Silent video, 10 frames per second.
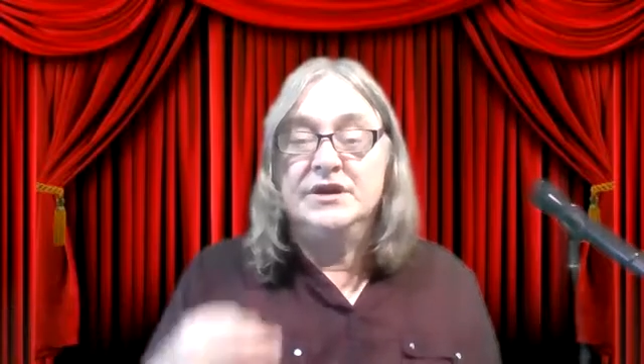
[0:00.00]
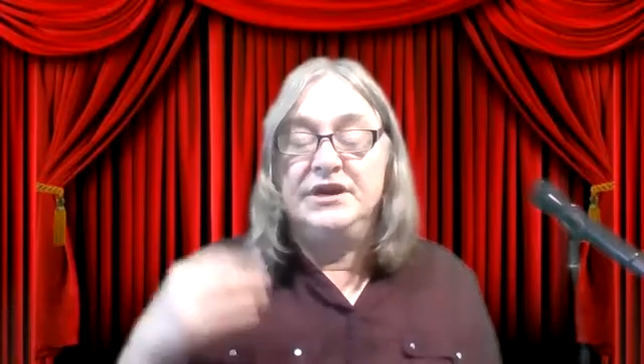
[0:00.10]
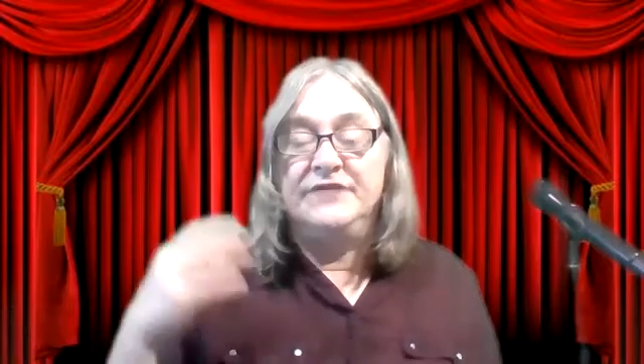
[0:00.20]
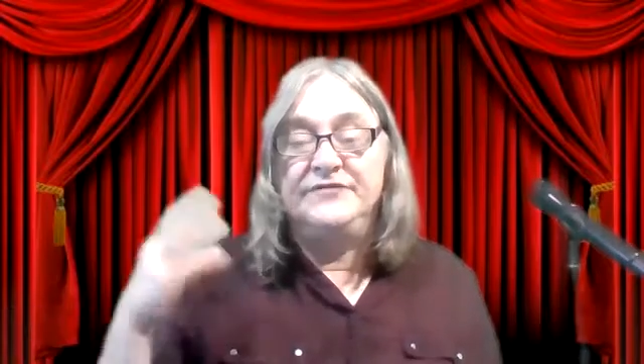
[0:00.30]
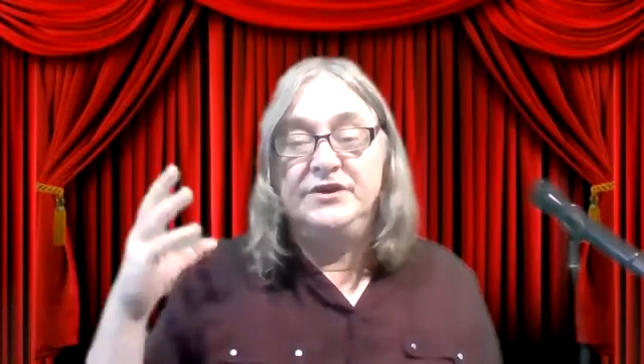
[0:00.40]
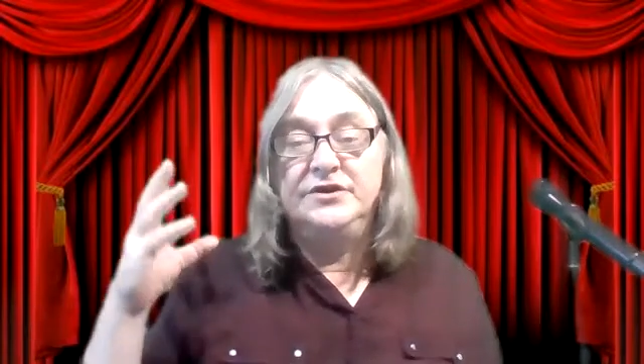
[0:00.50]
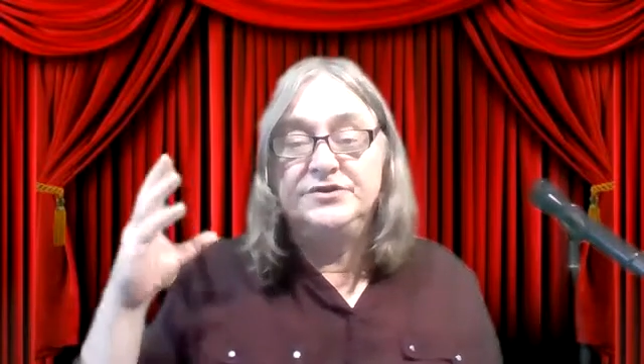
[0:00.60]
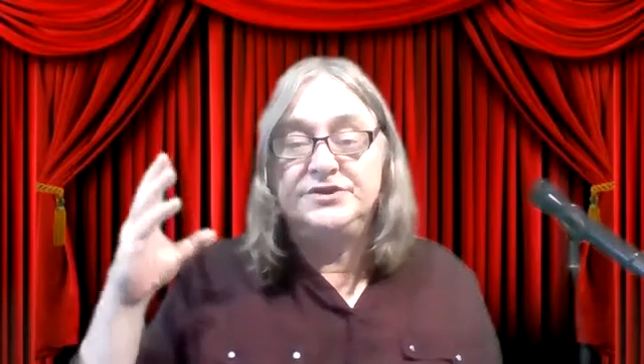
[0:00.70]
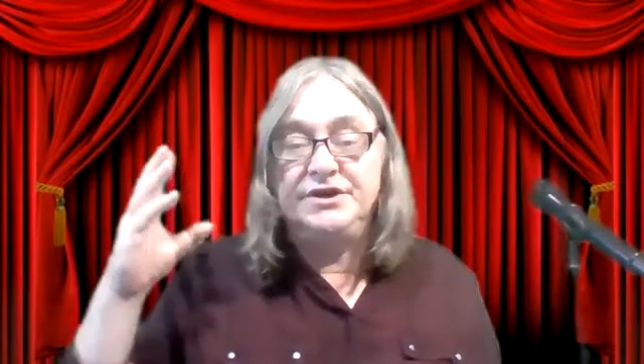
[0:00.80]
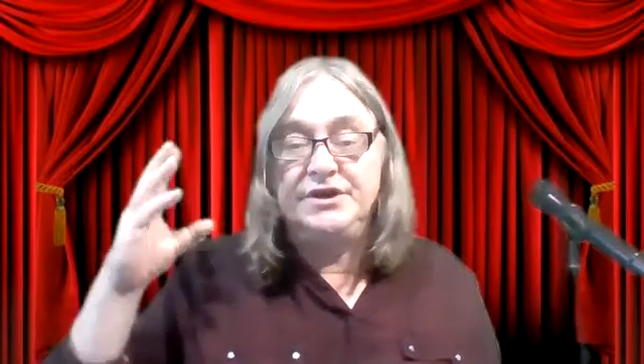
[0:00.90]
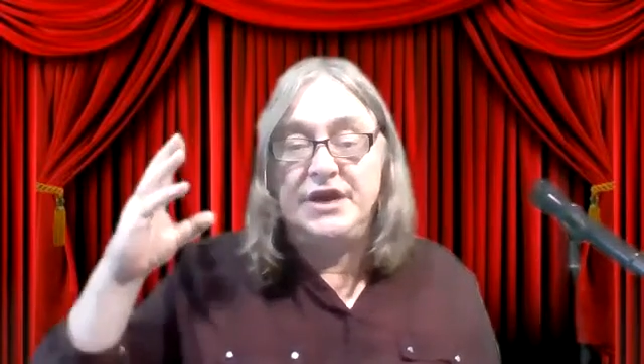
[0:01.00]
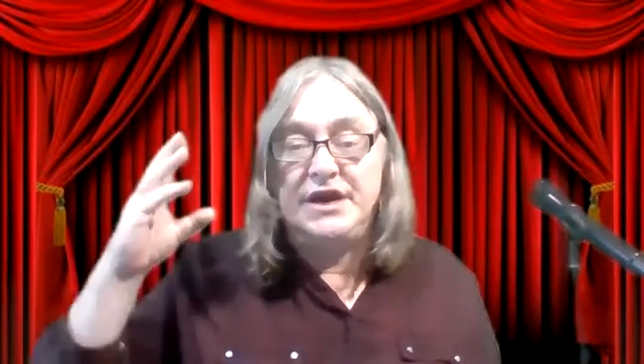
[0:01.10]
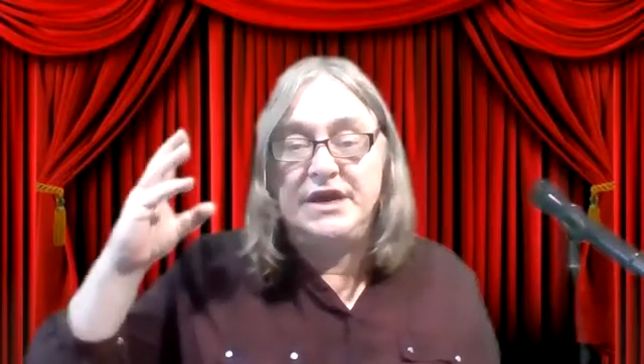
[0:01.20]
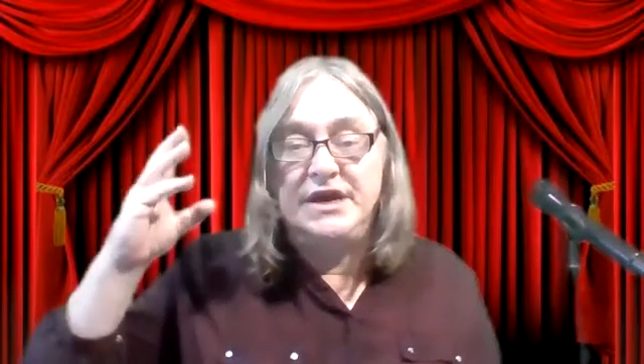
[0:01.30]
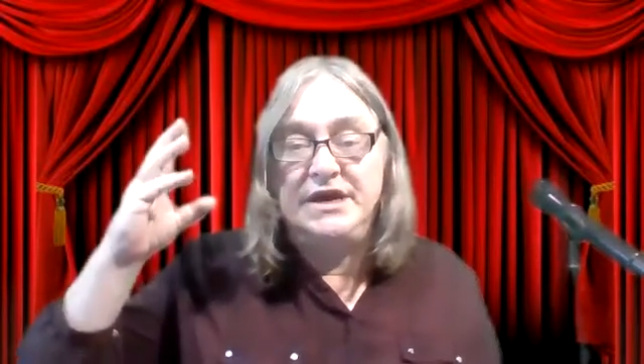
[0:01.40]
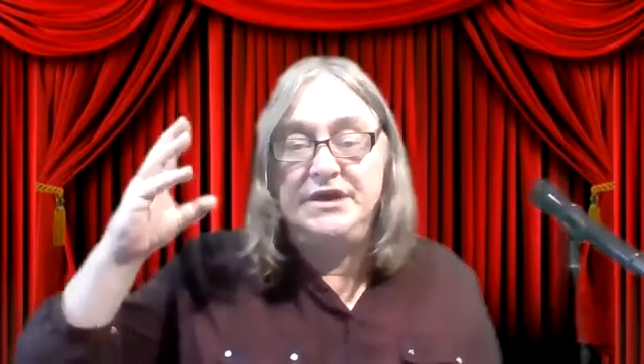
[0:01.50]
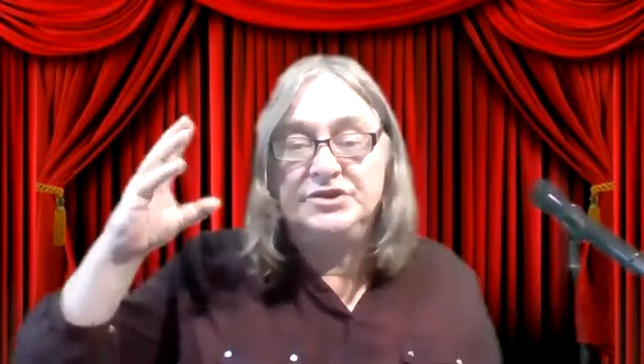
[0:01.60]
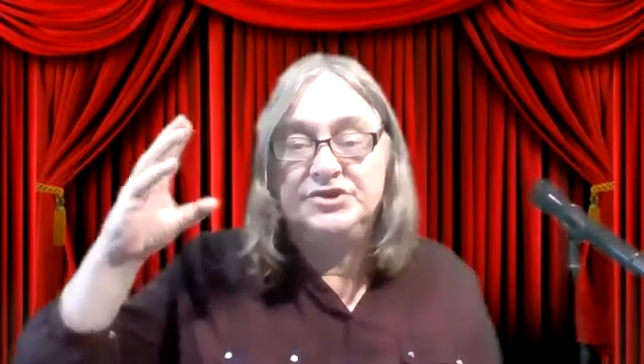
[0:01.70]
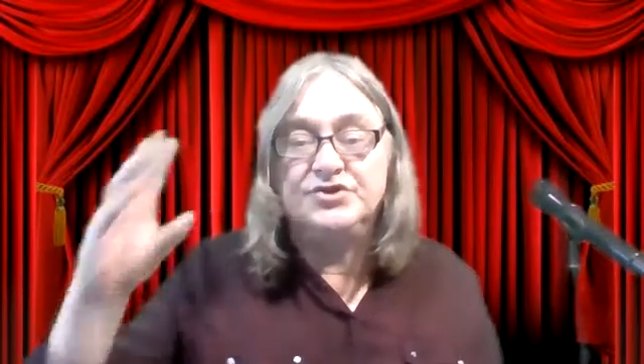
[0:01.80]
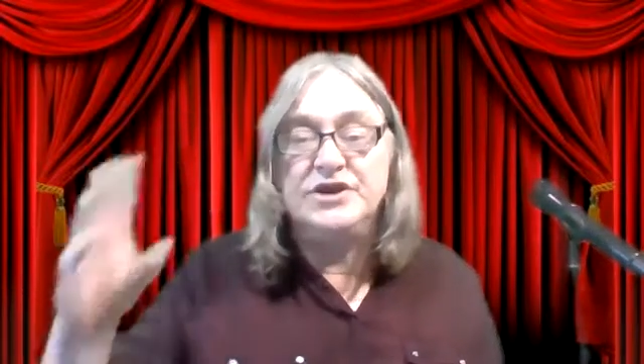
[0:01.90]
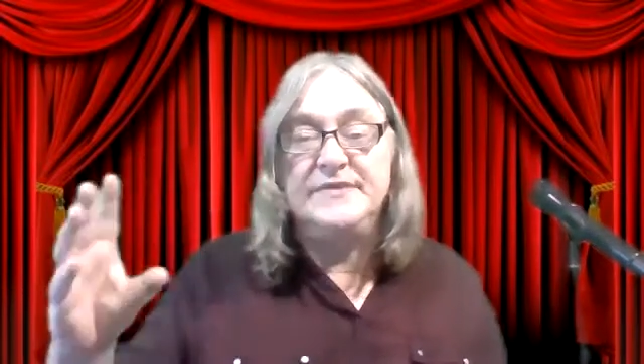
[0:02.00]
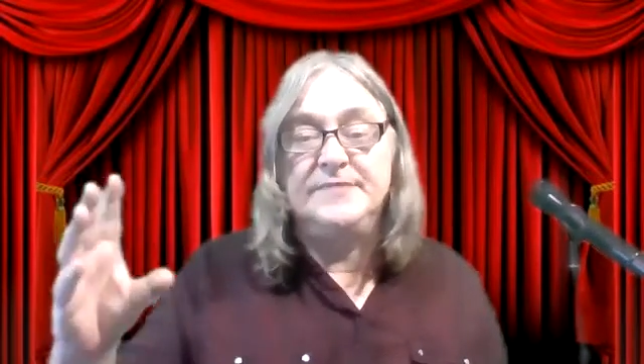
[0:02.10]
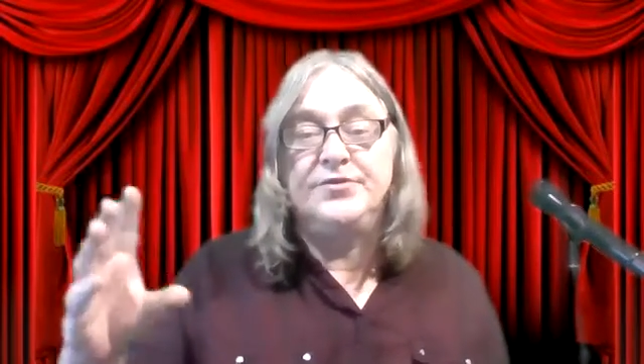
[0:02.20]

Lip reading: Now, if you're using a streaming